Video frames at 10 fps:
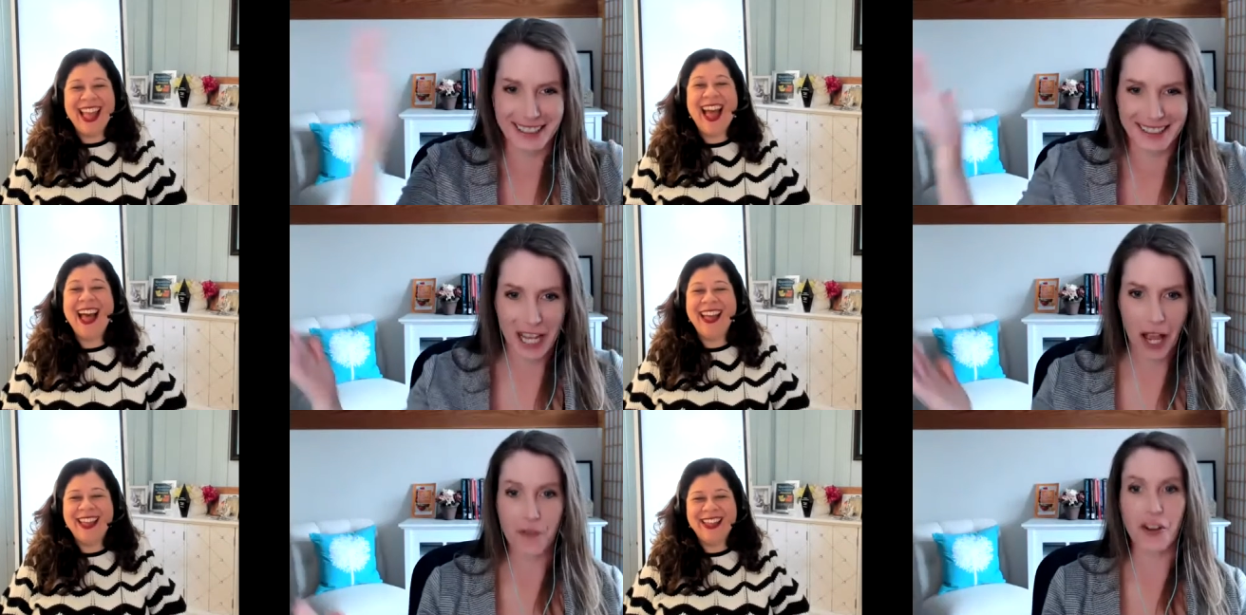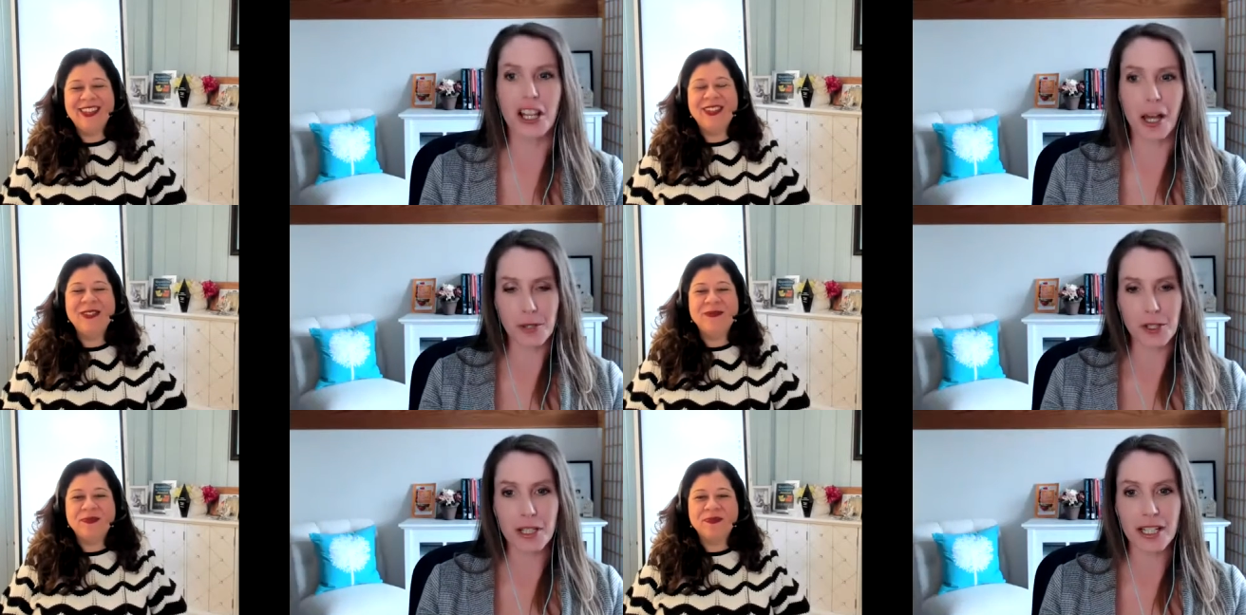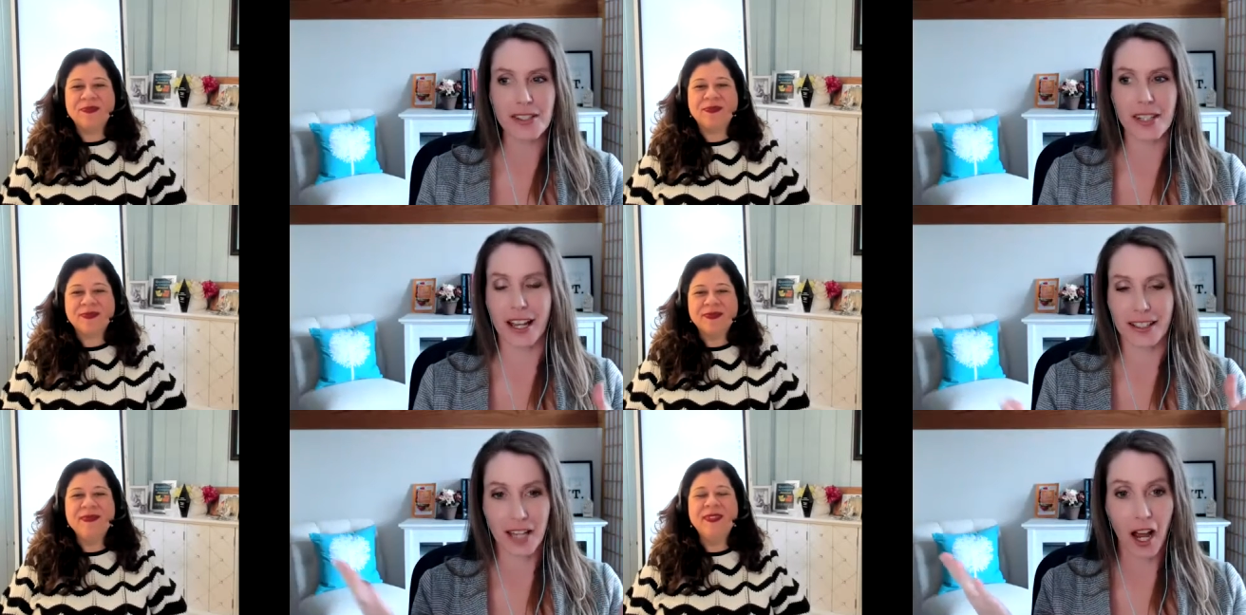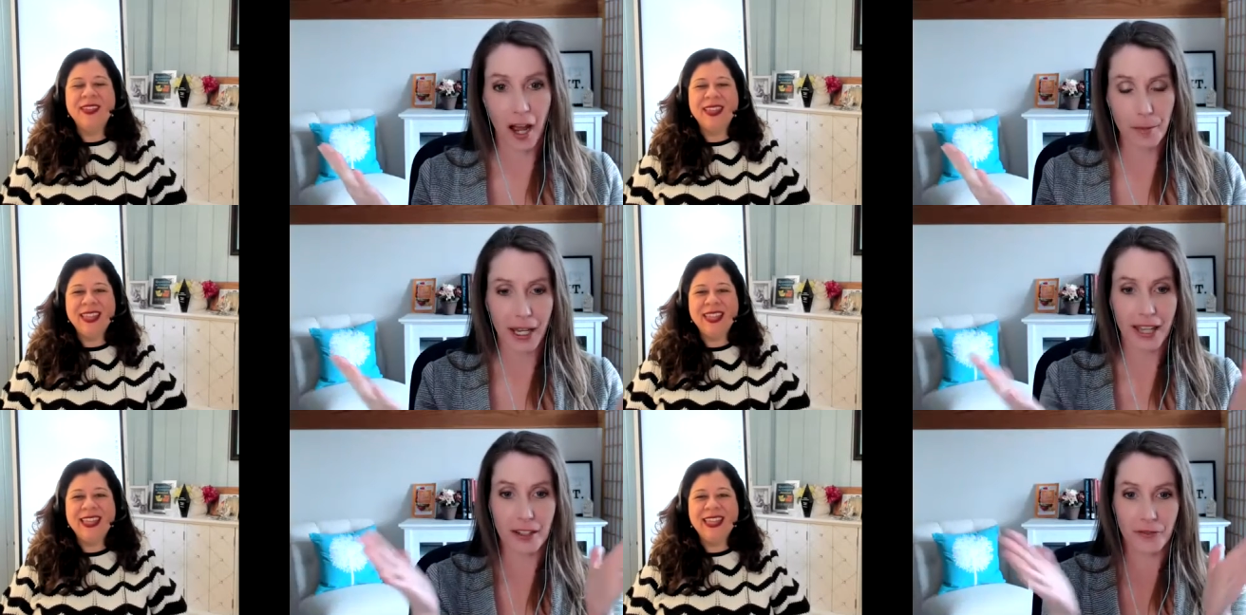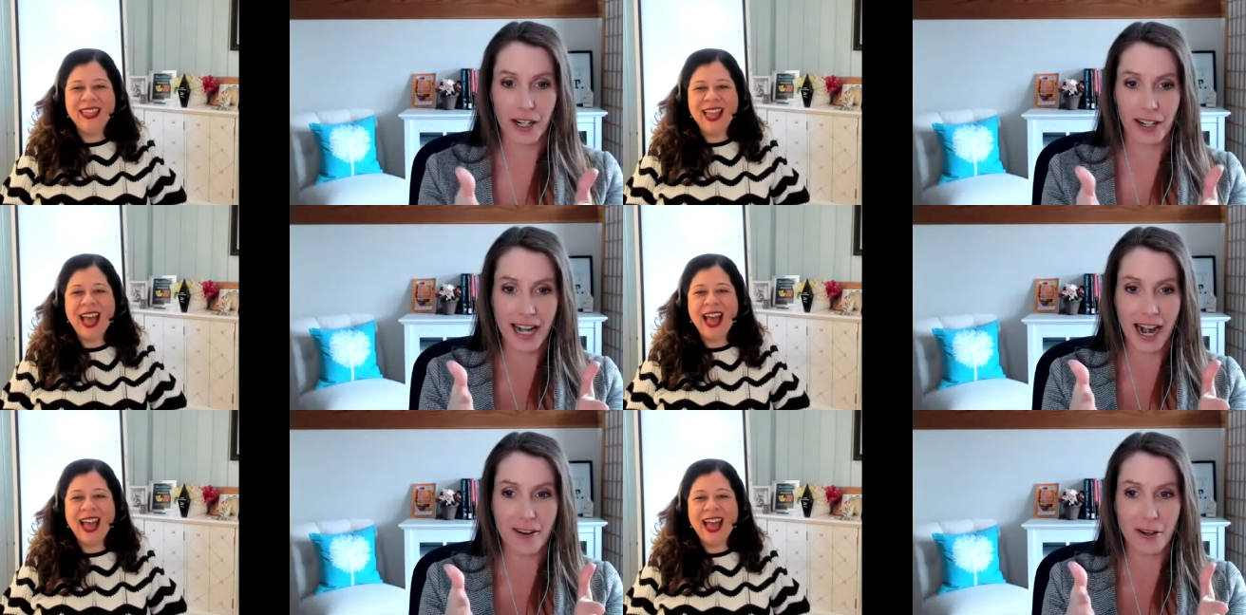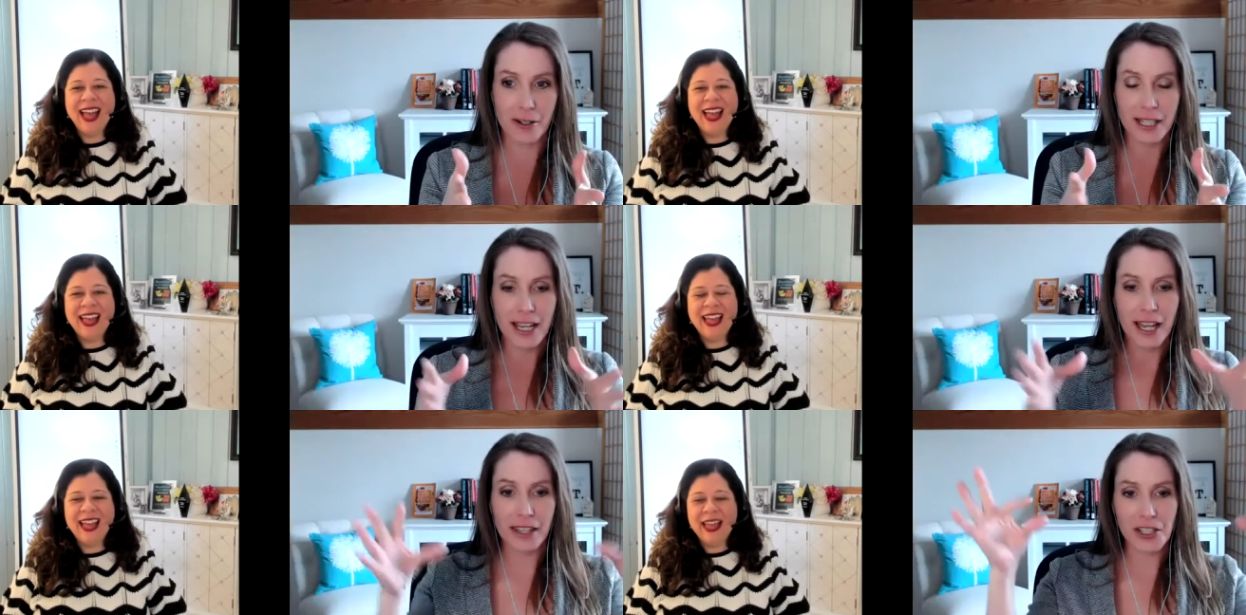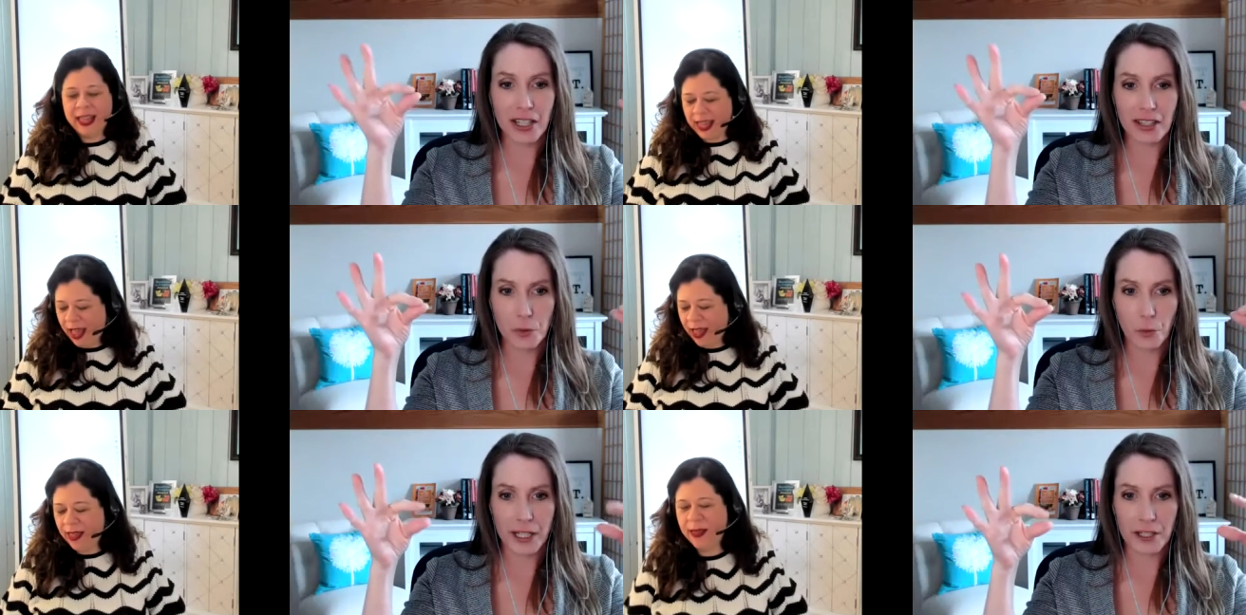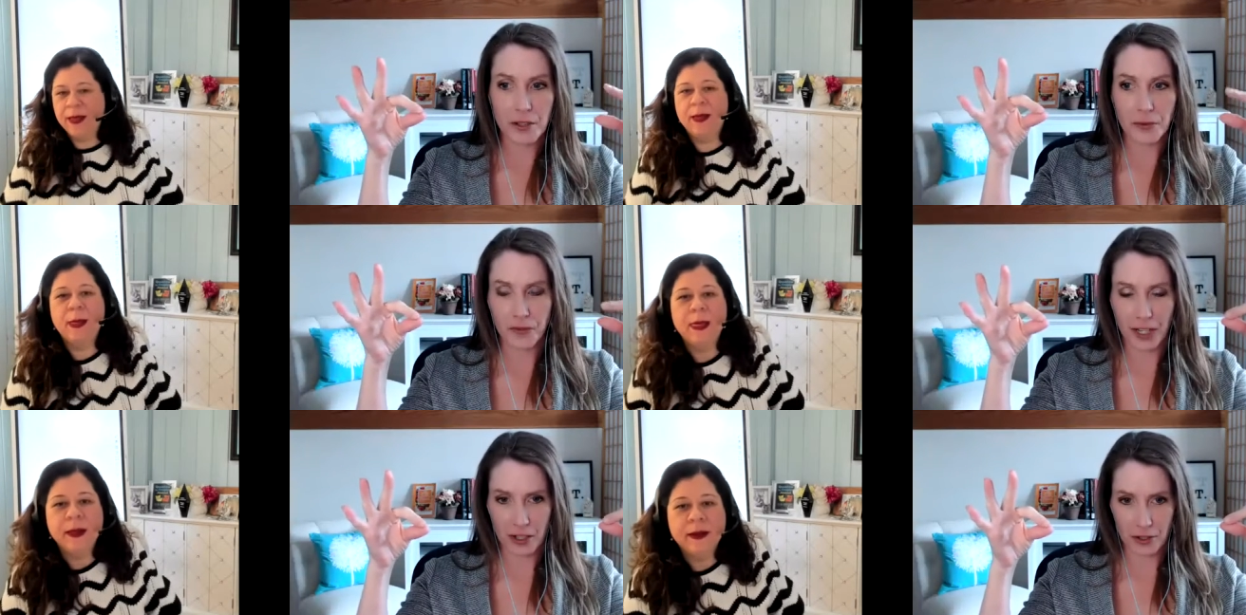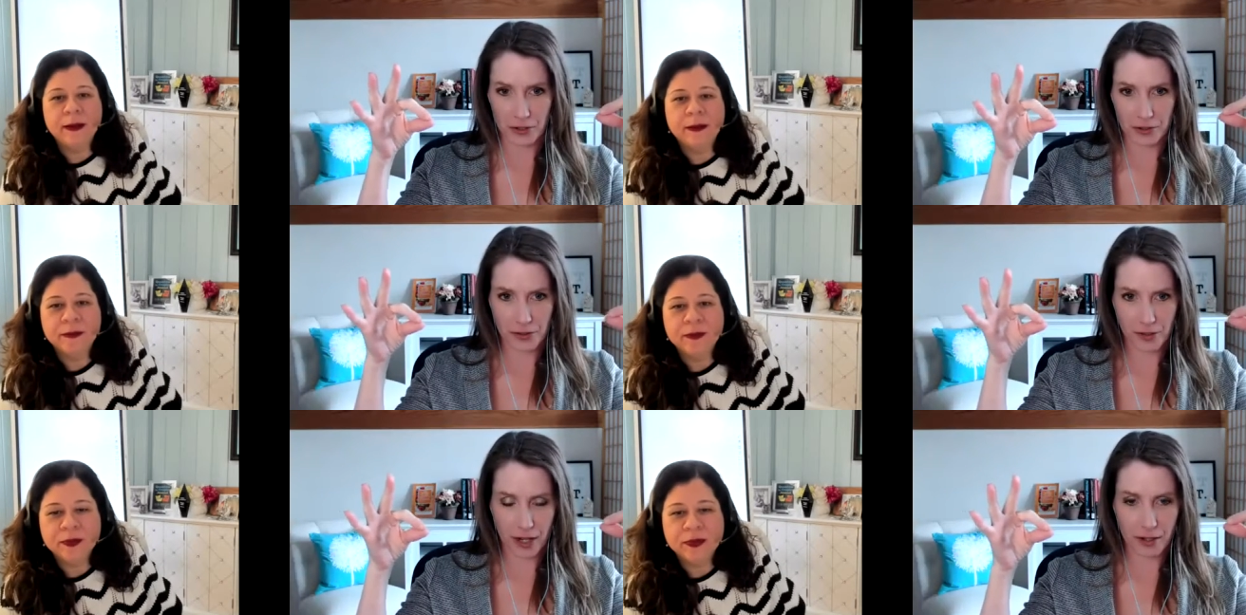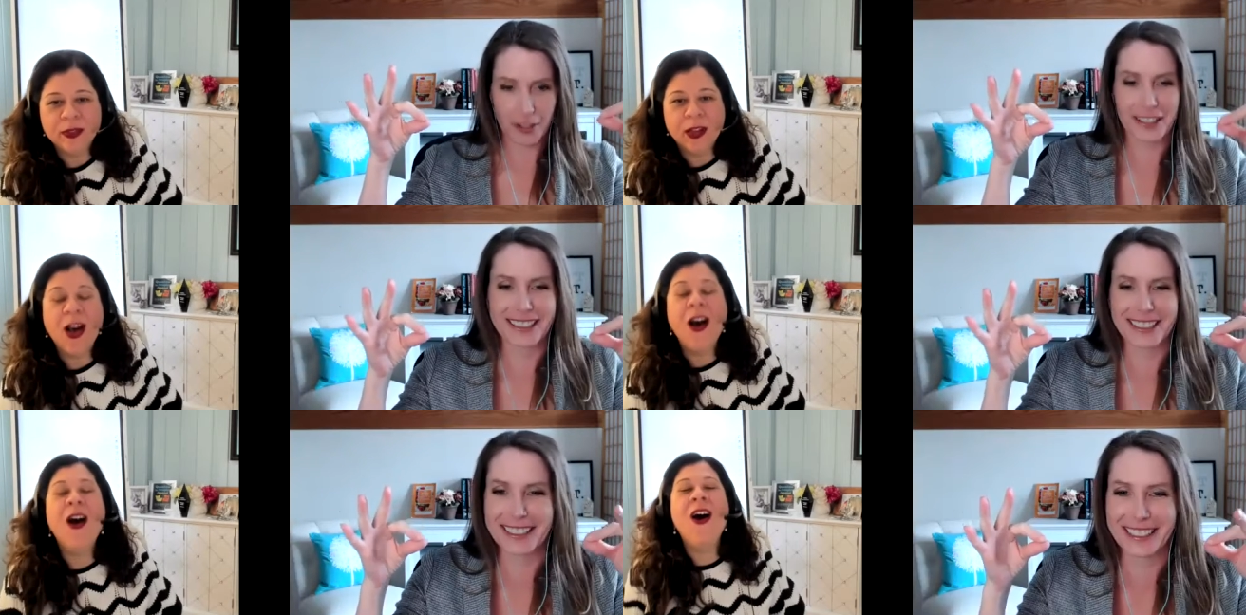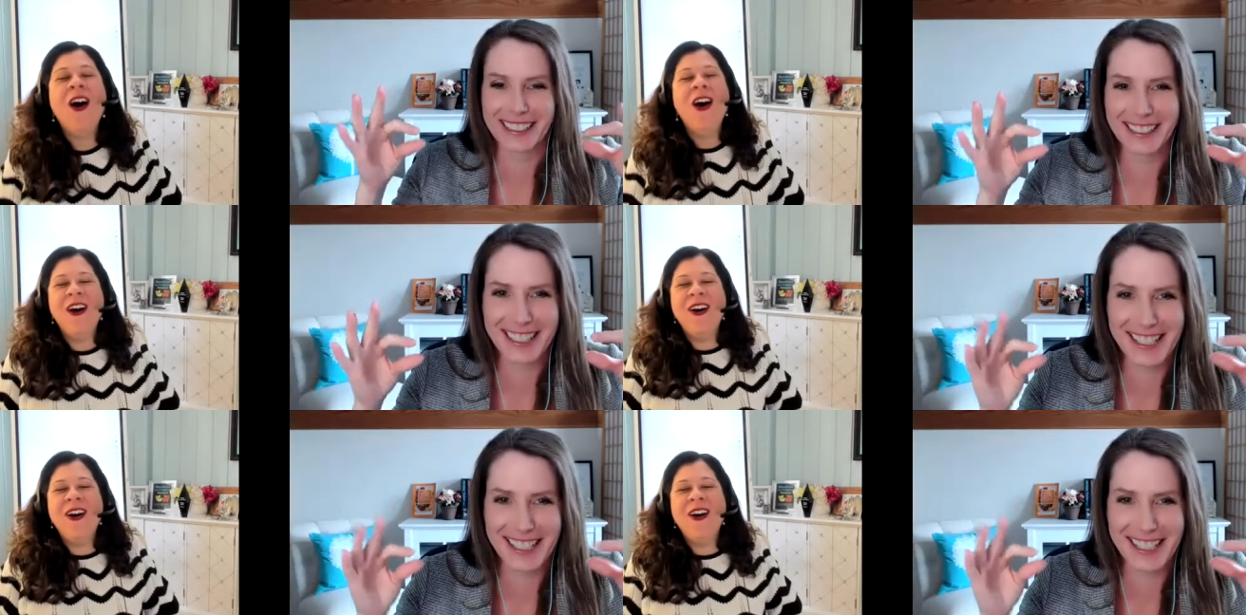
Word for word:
Speaker 1: yeah voluptuous at top and then very yeah. narrow. And then she had these weird fingers. I don't know. Oh.